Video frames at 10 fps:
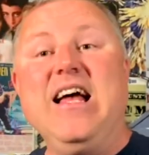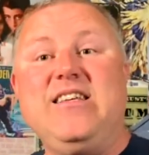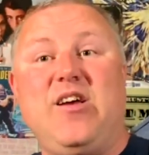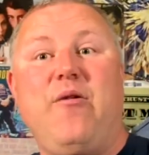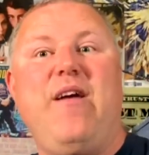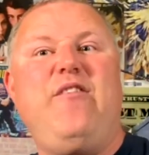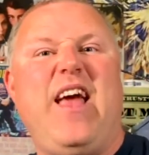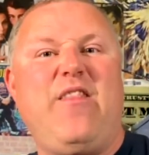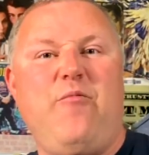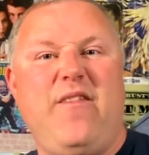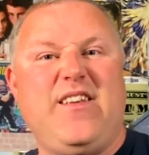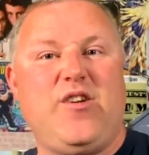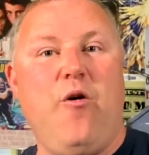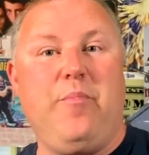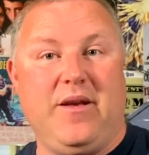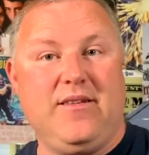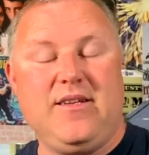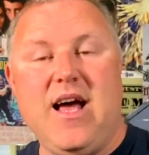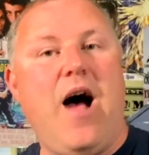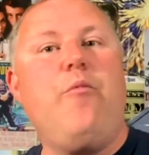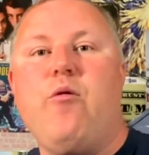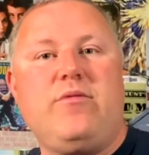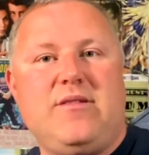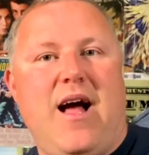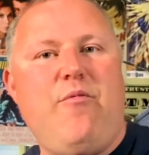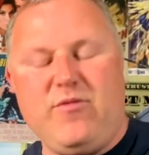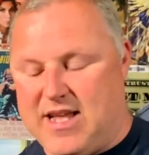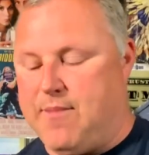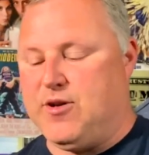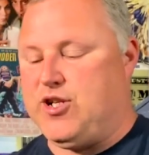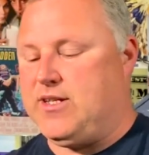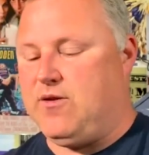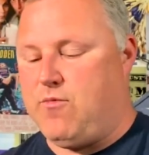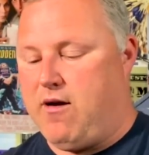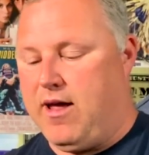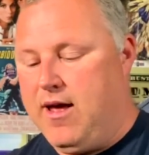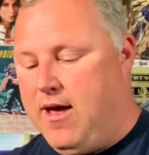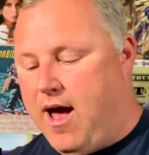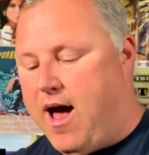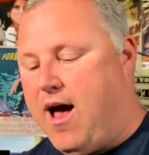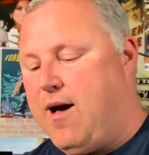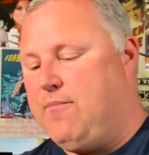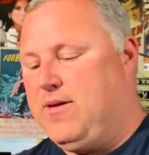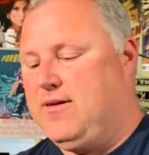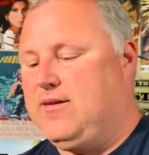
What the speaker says: So if you get the one that's opened, I won't damage it, don't worry.